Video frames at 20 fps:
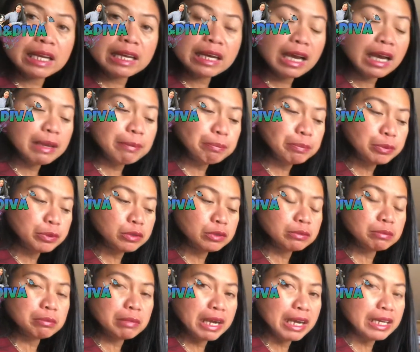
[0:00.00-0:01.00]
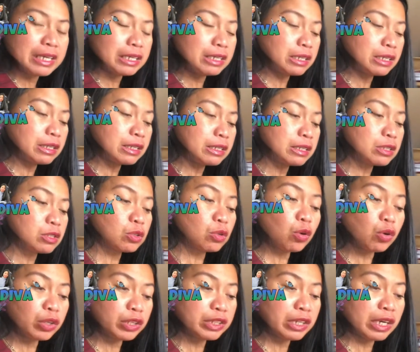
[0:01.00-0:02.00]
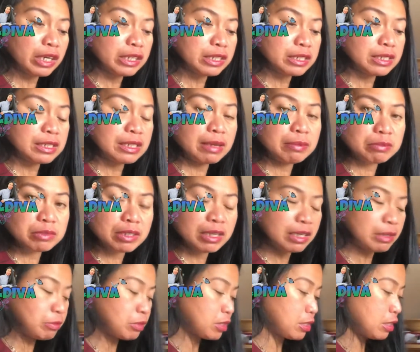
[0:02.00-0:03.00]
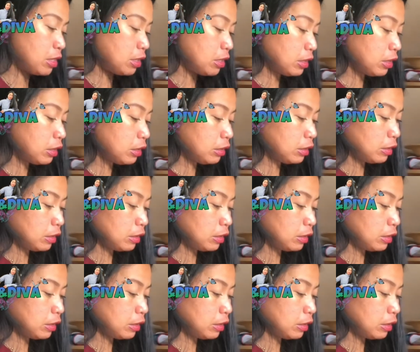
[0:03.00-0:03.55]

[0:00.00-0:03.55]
I put my scorecard sometimes here,